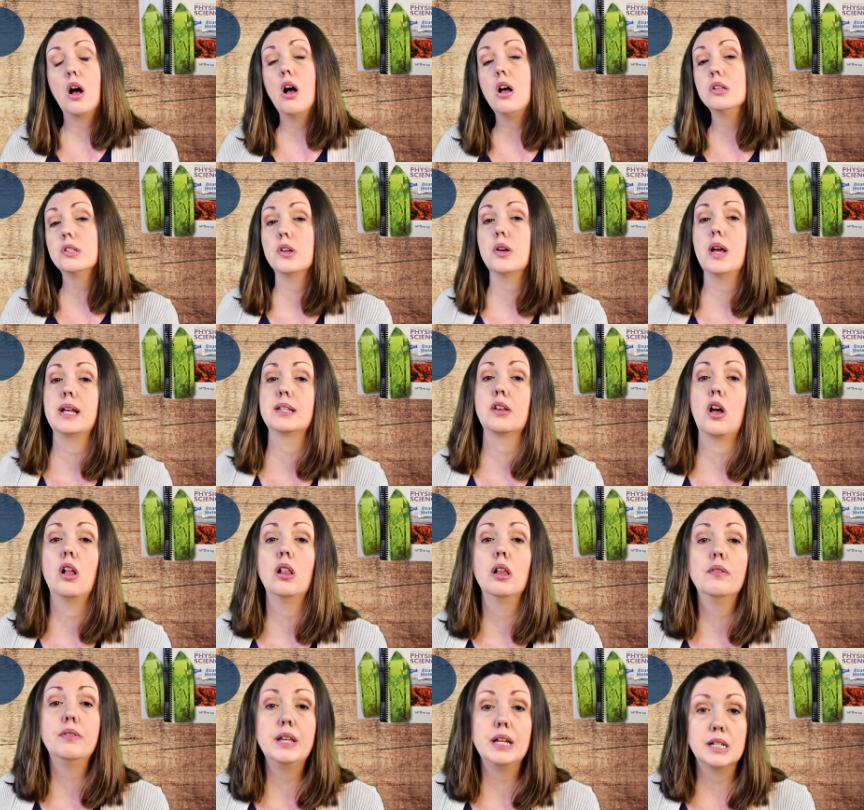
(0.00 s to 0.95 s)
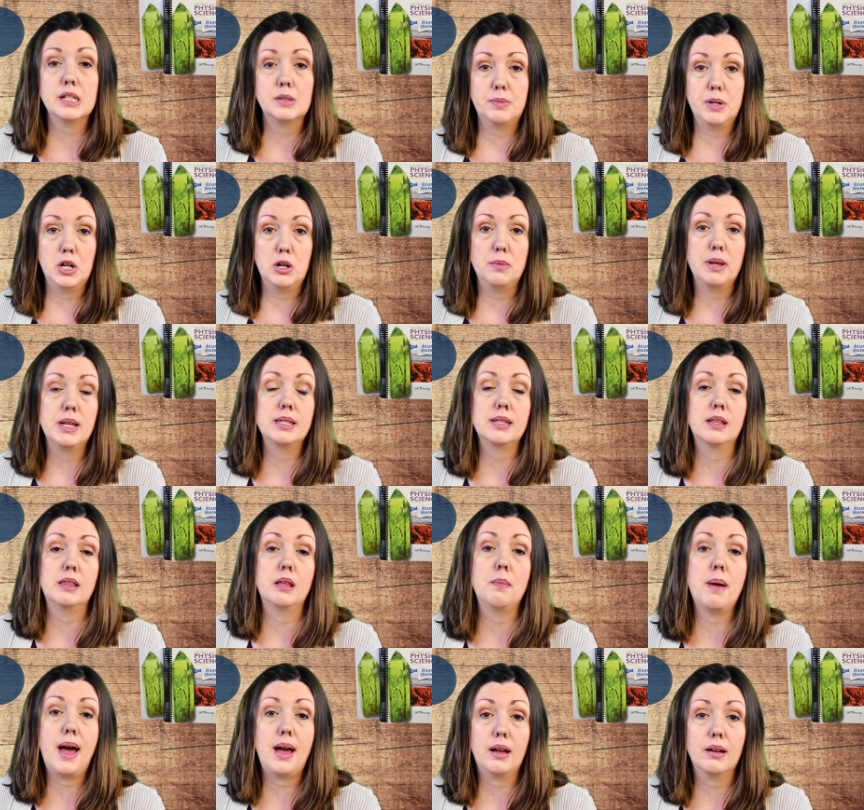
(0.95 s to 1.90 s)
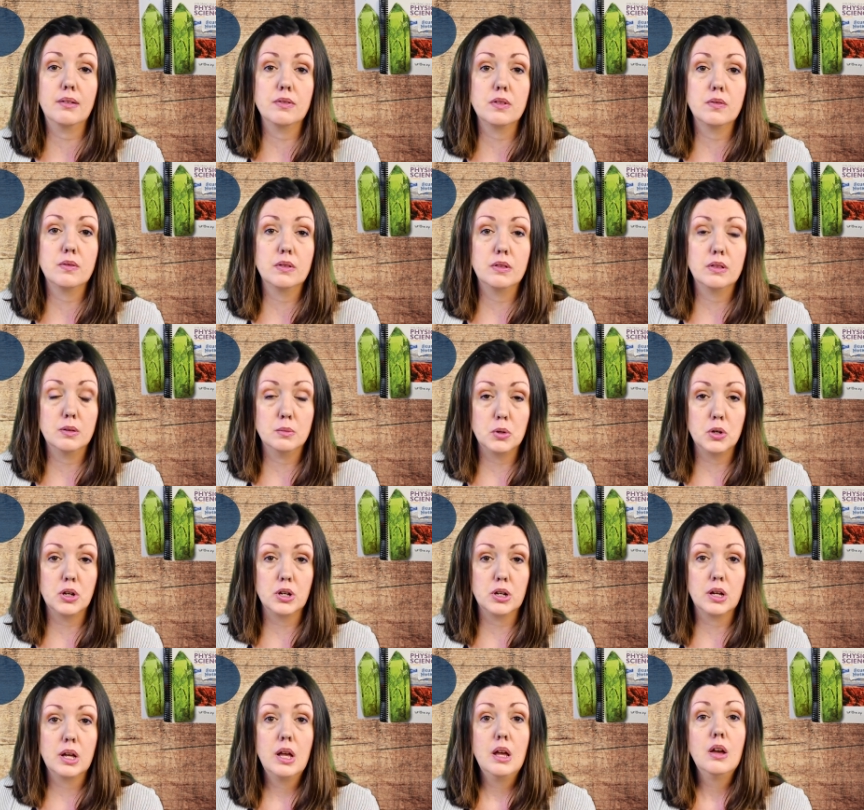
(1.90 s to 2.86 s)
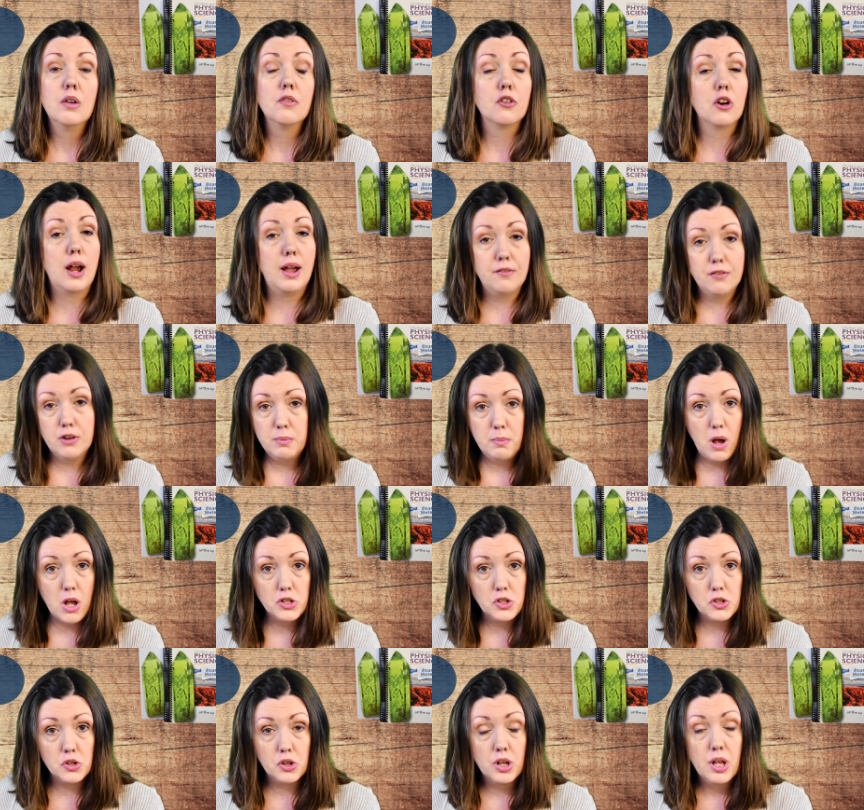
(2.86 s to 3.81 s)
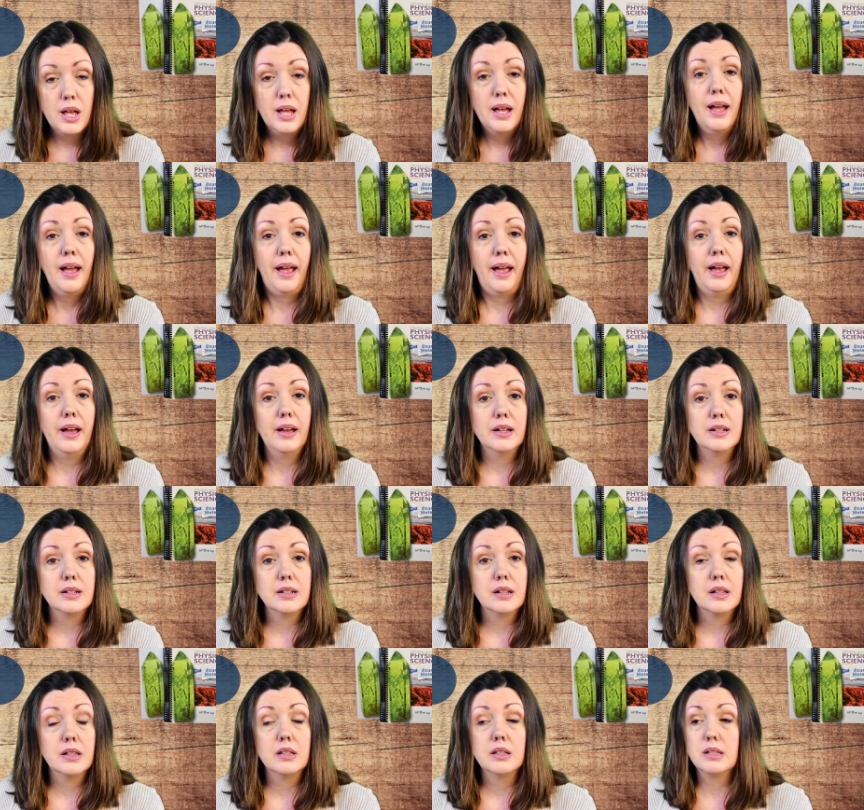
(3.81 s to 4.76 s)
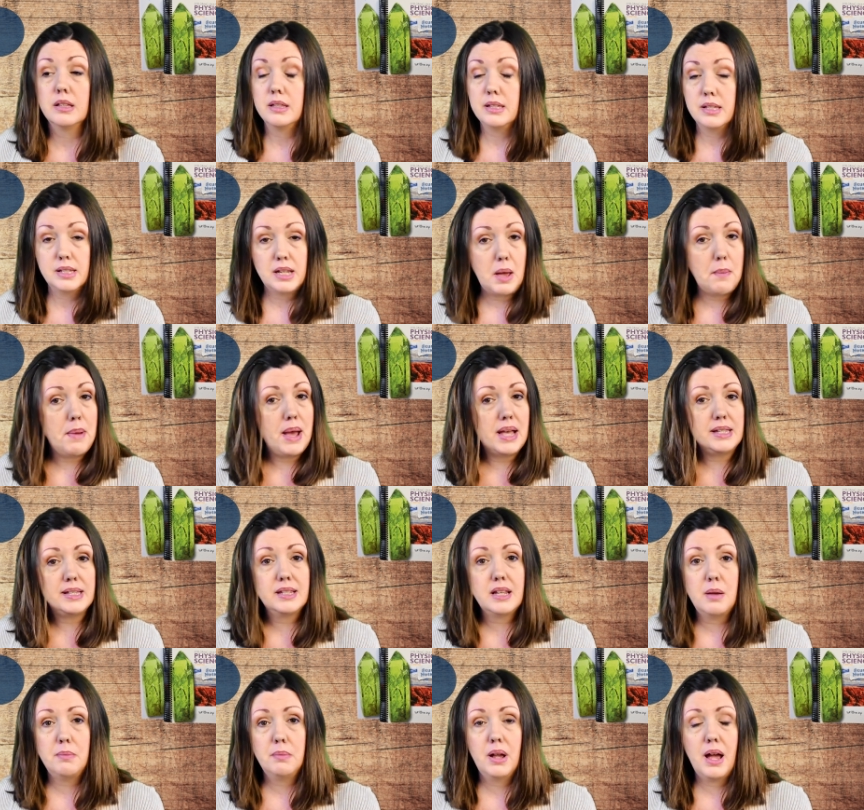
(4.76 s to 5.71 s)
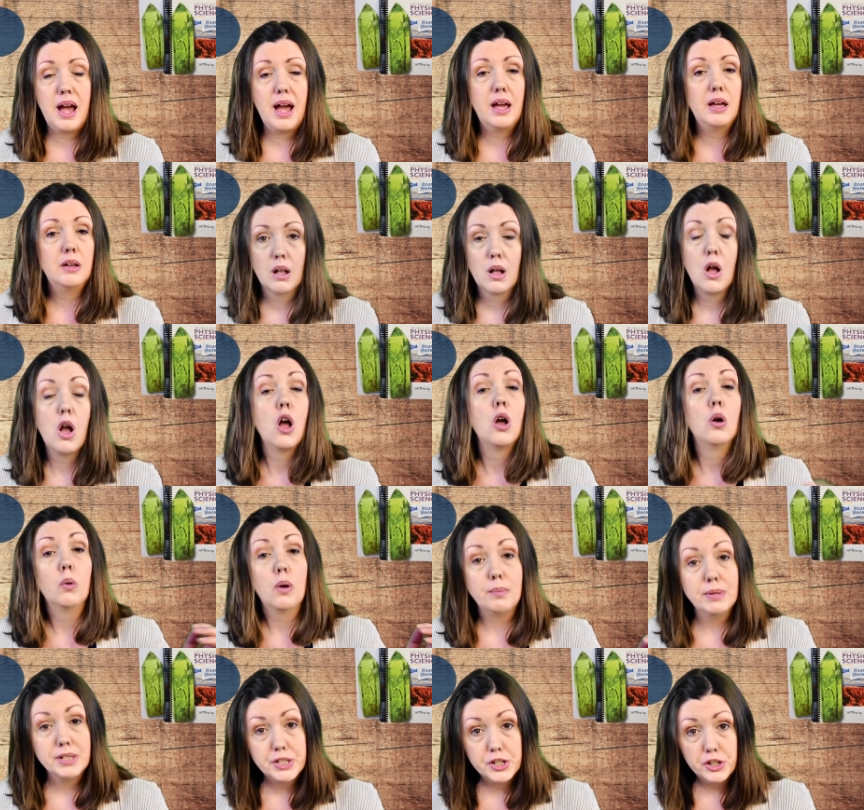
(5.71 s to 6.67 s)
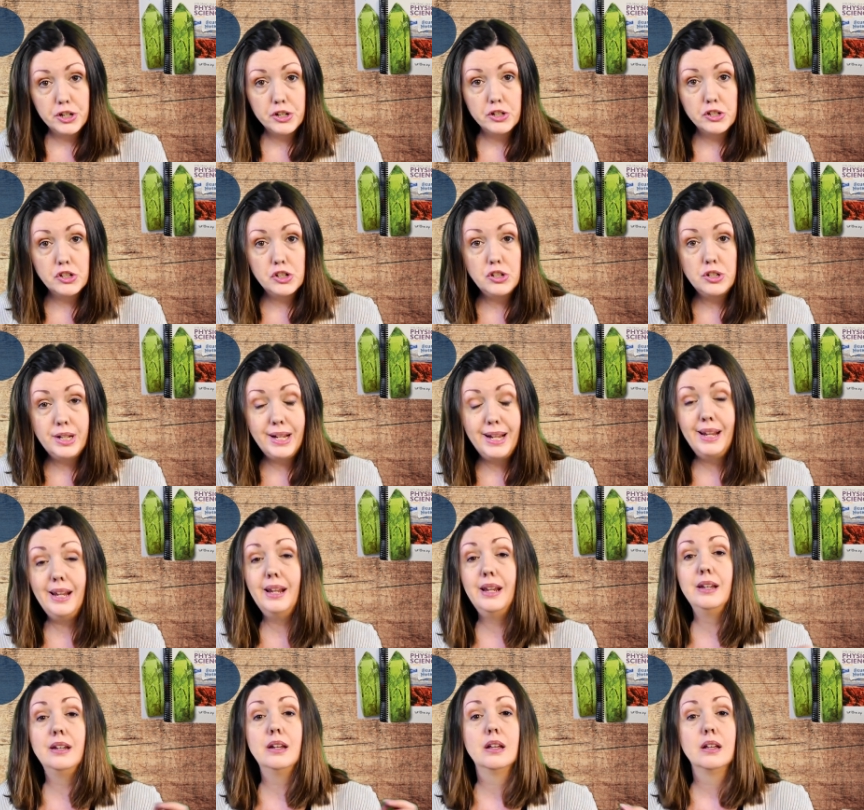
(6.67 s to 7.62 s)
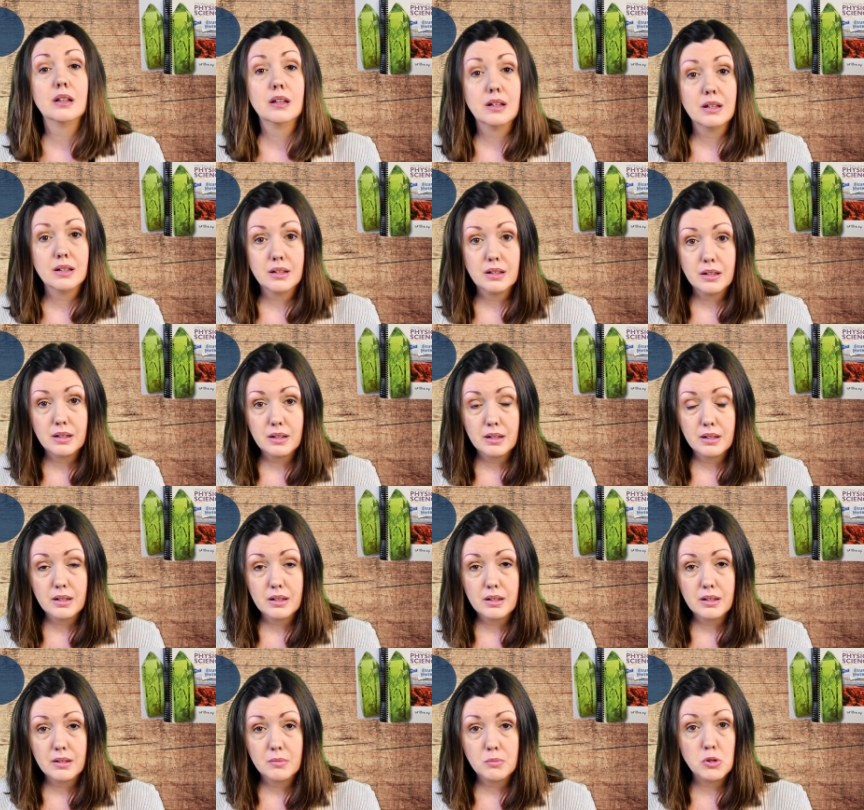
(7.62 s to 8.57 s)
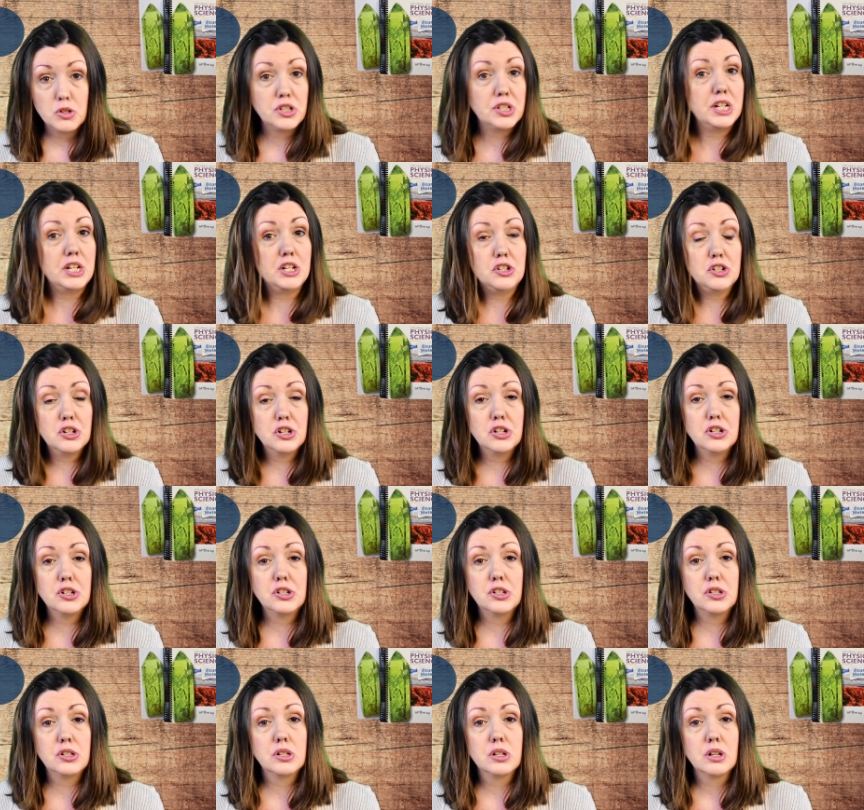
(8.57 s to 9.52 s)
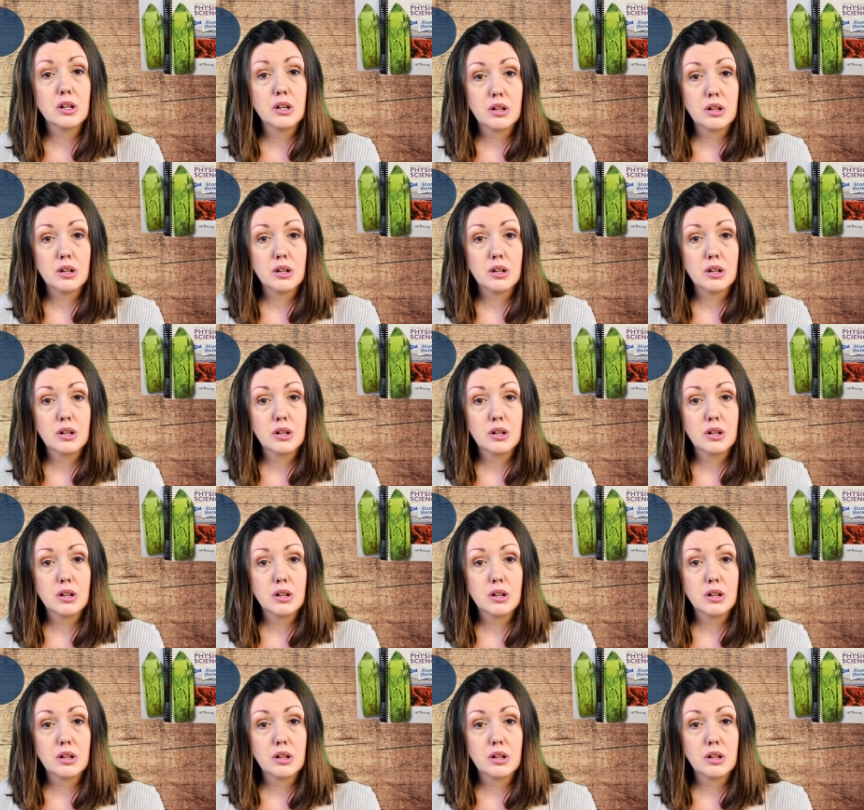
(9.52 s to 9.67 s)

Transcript: also has all of the experiments in the back of the book for every module, and step-by-step guide, what materials you need, procedures,